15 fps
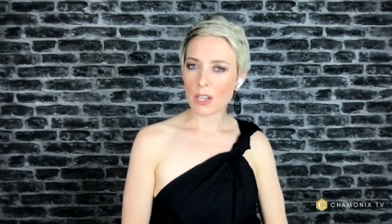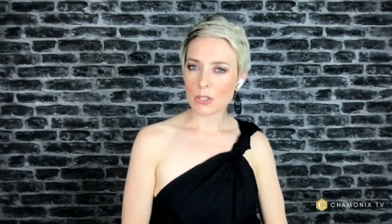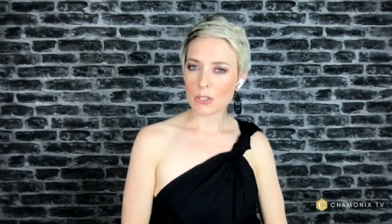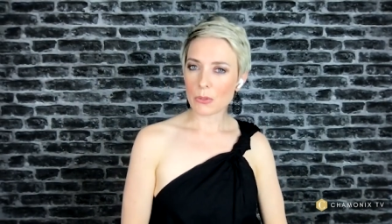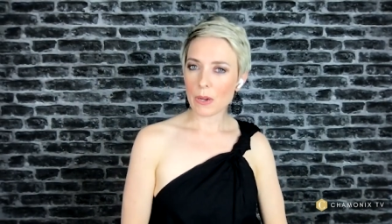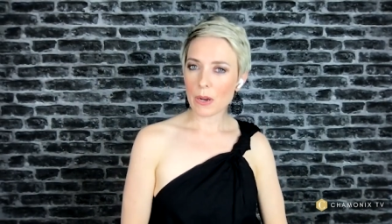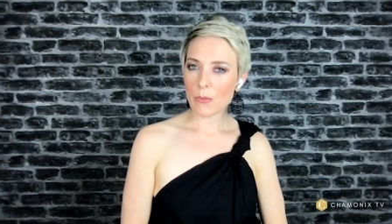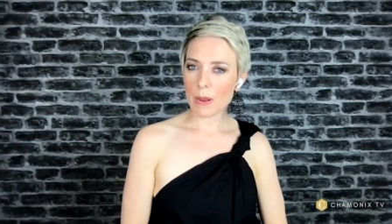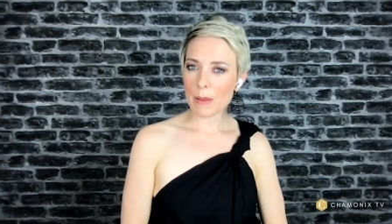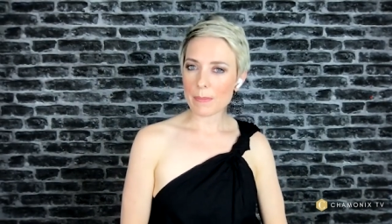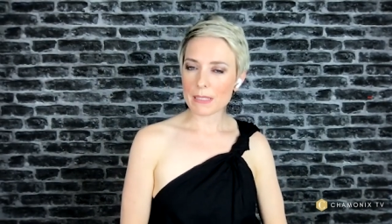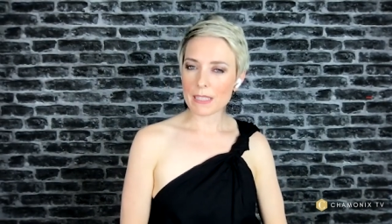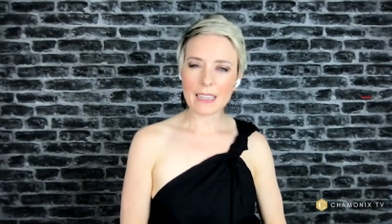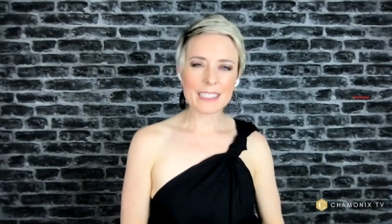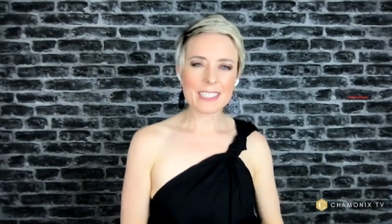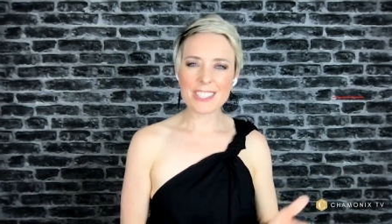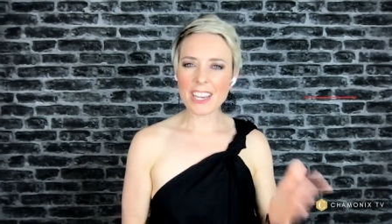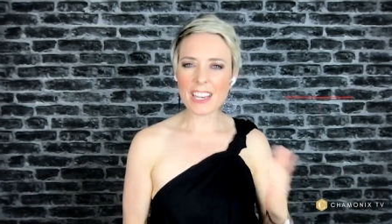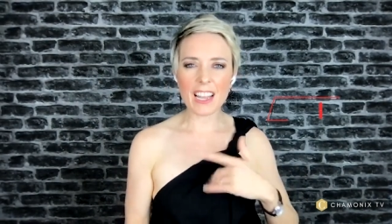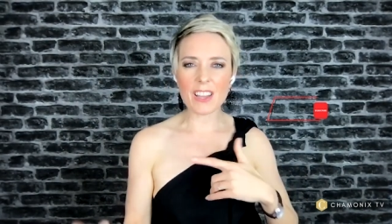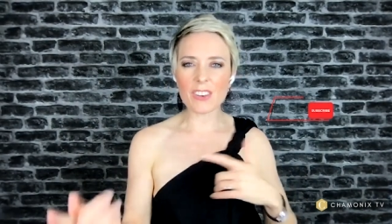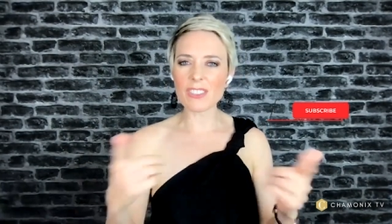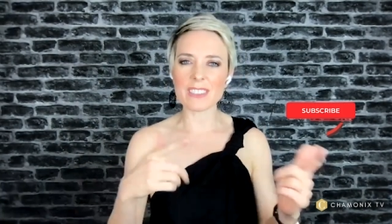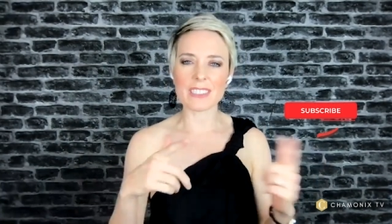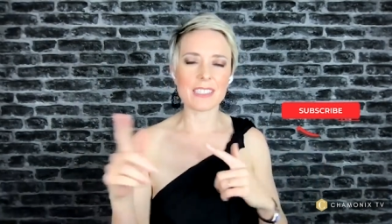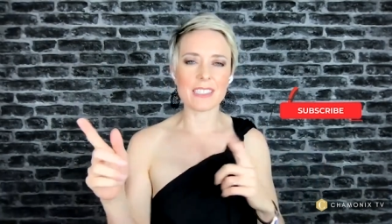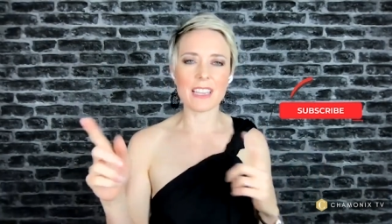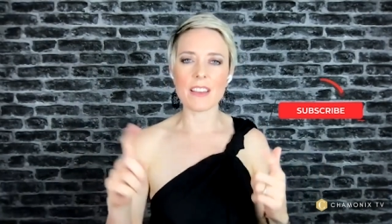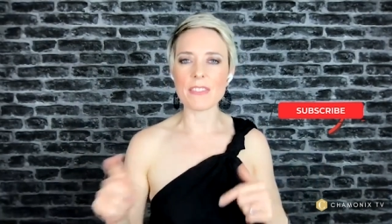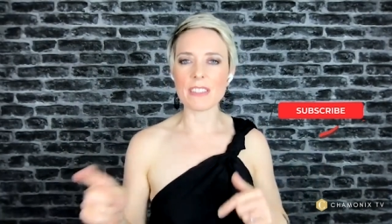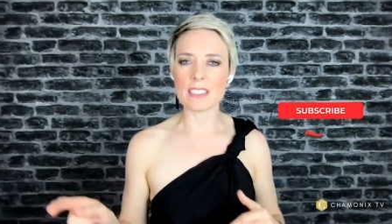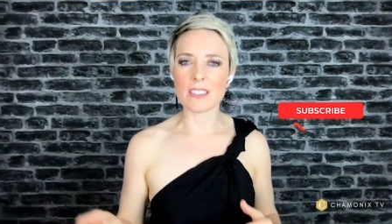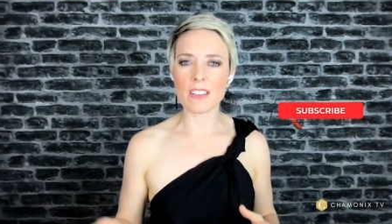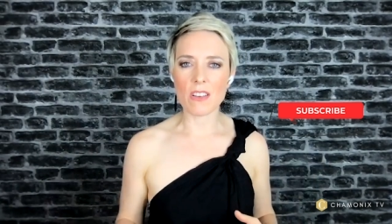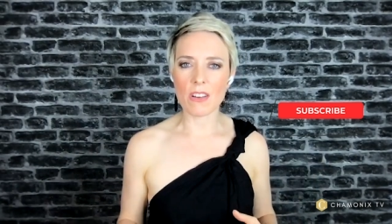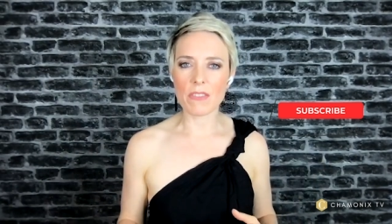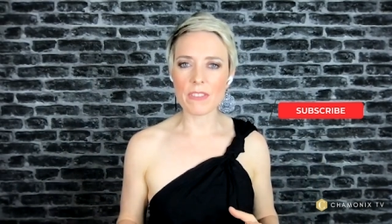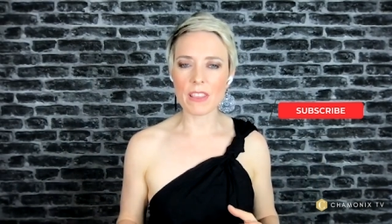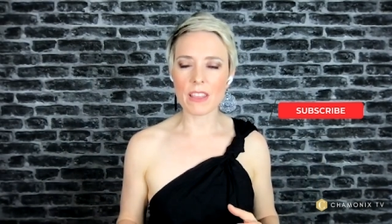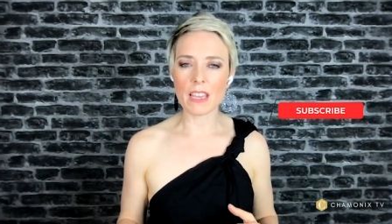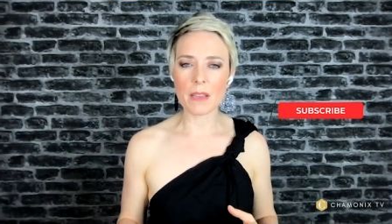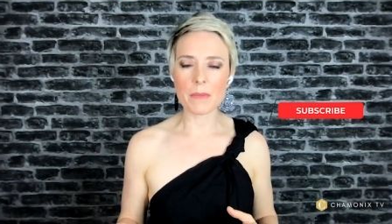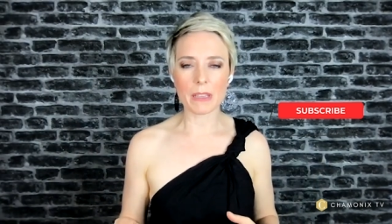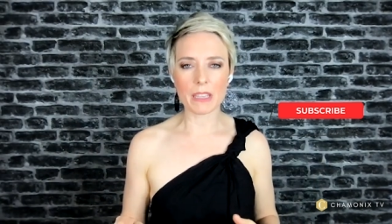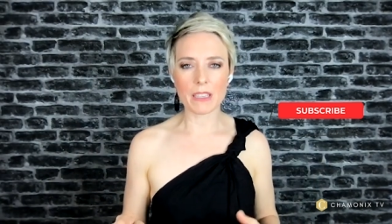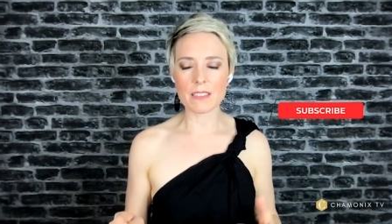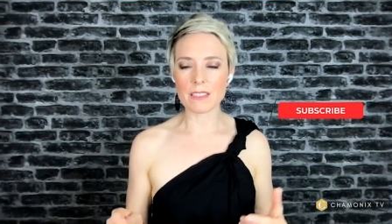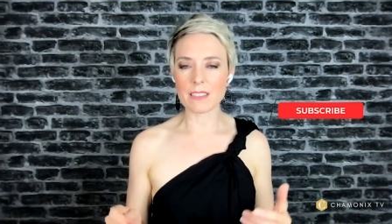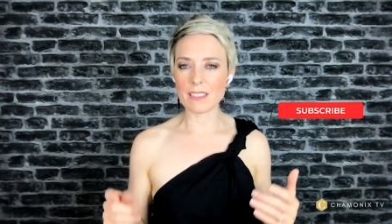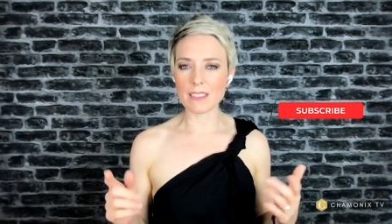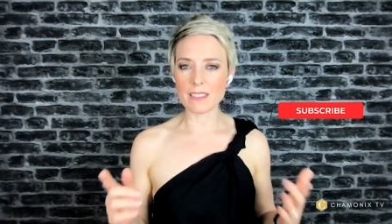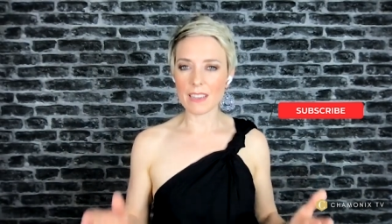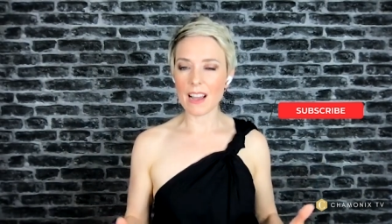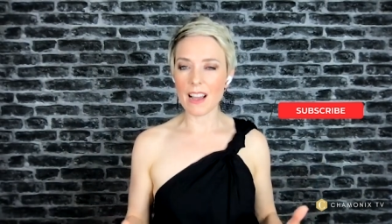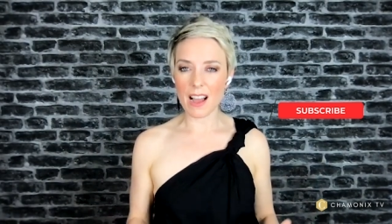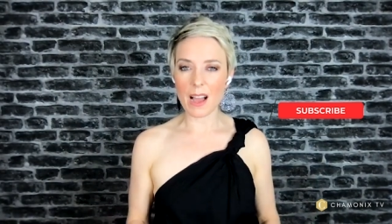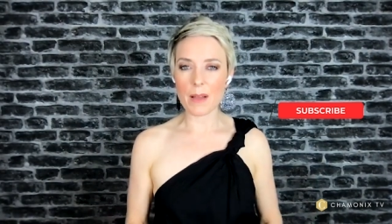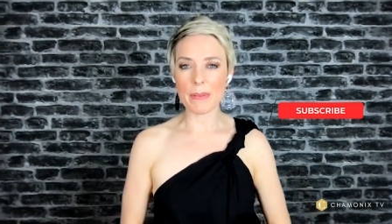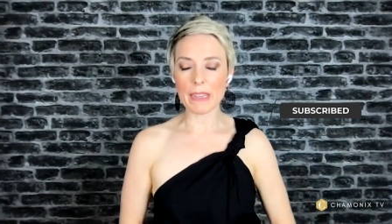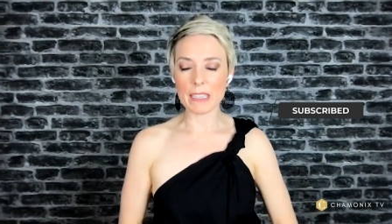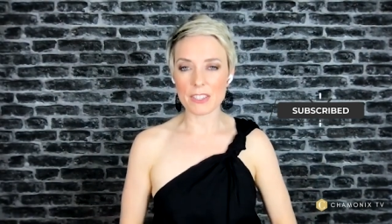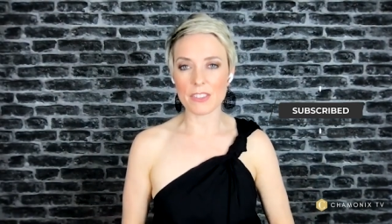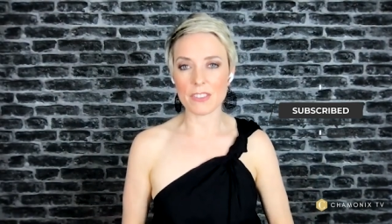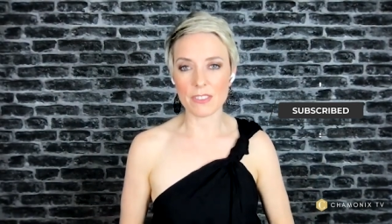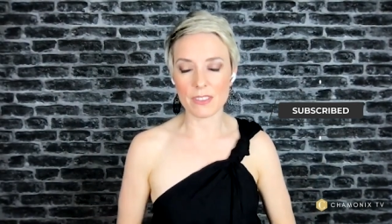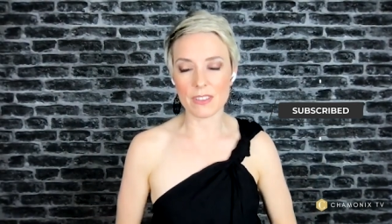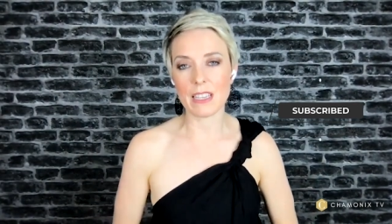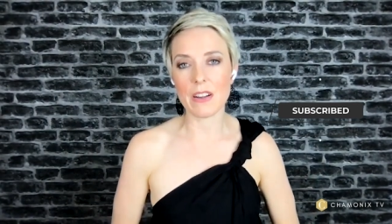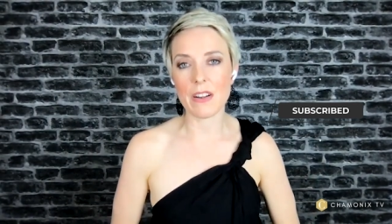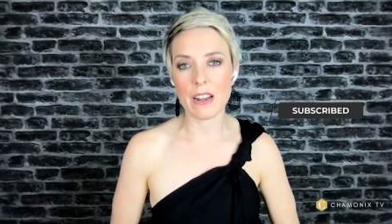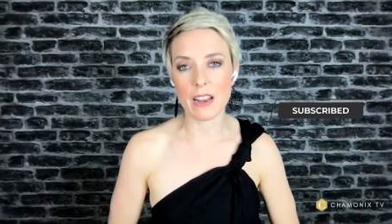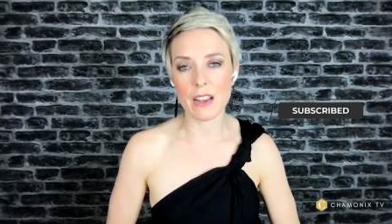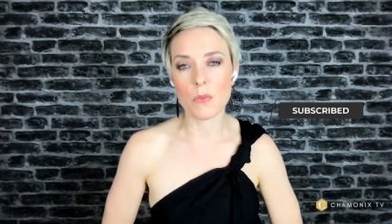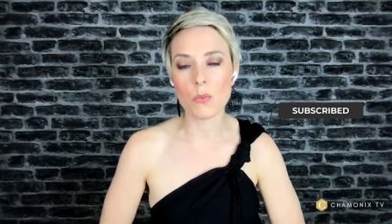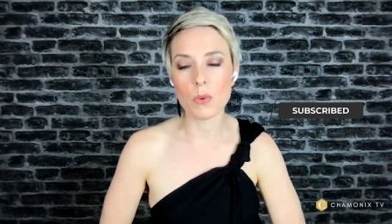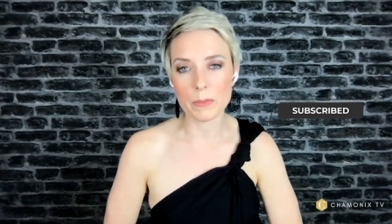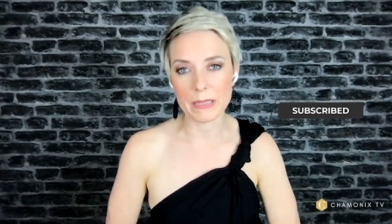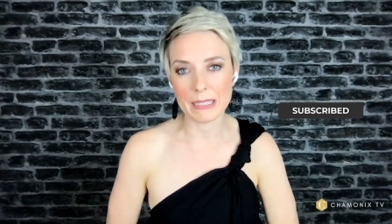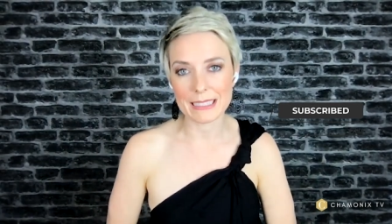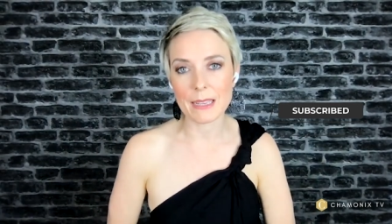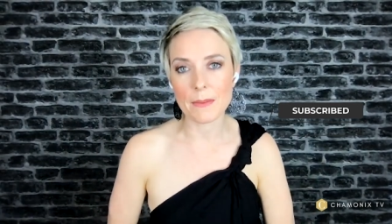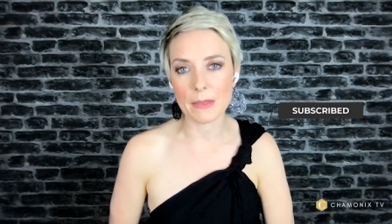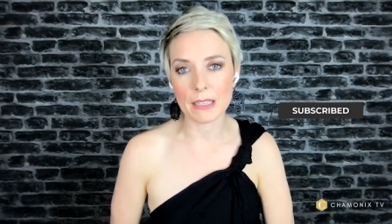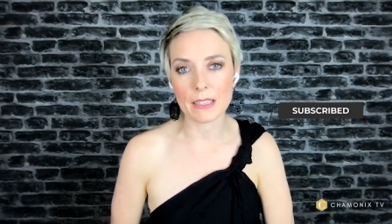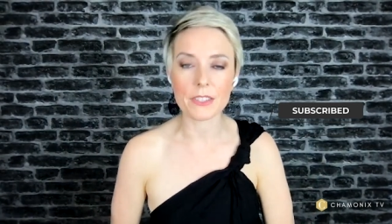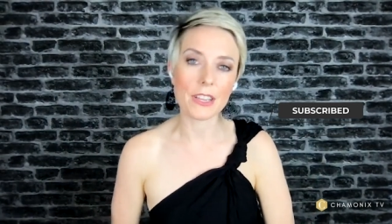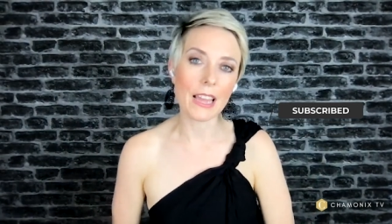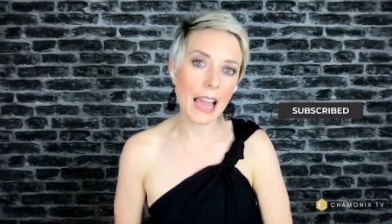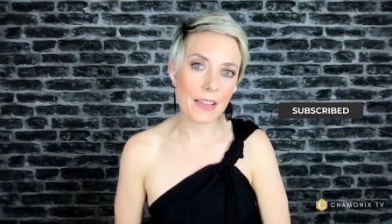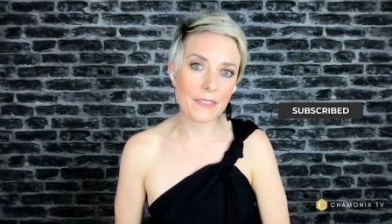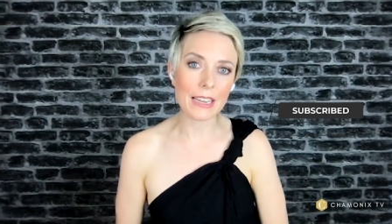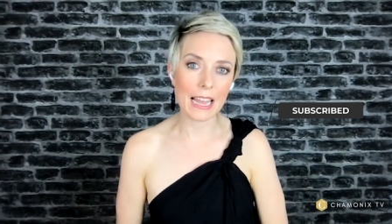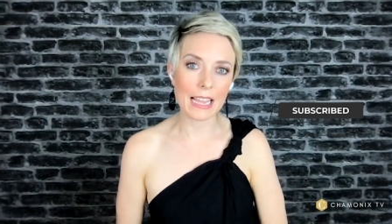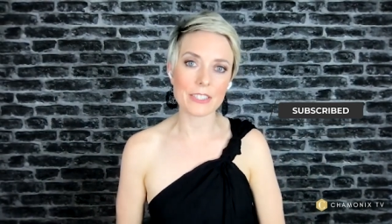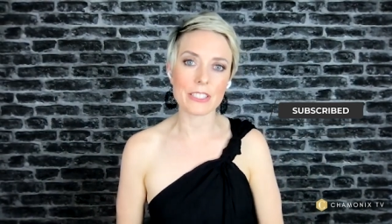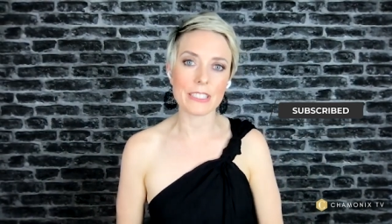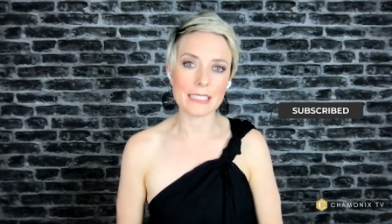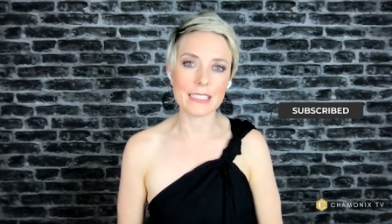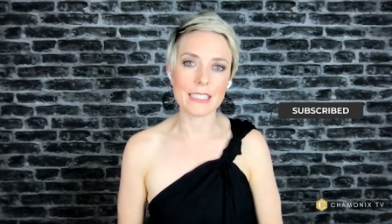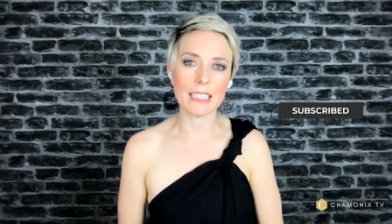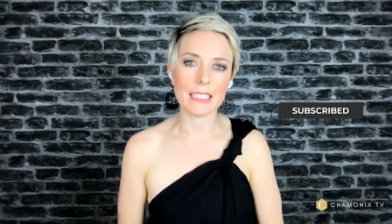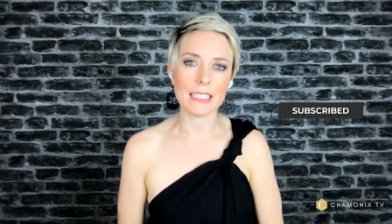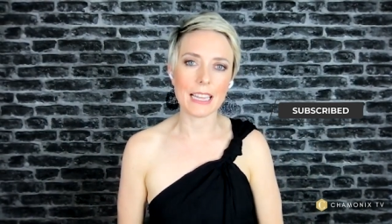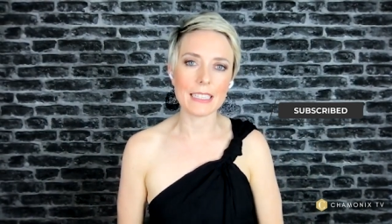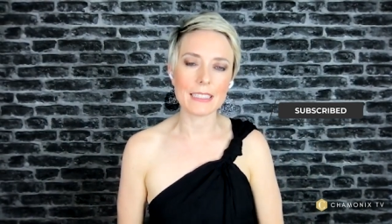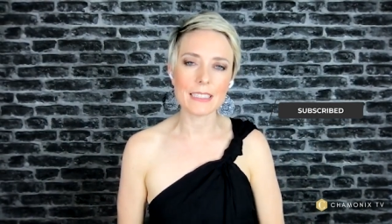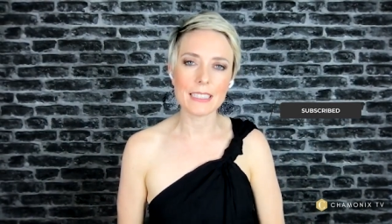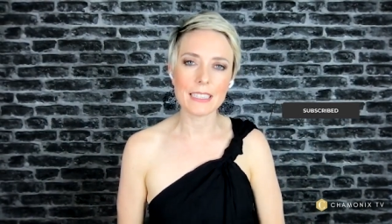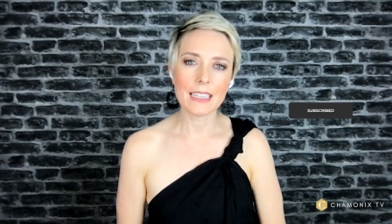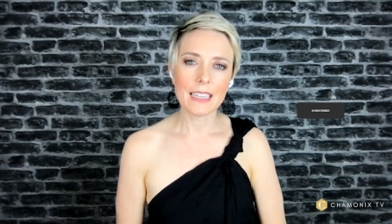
go to our website, check out all the stuff that's on offer there because I bet you there will be something that you haven't actually seen yet.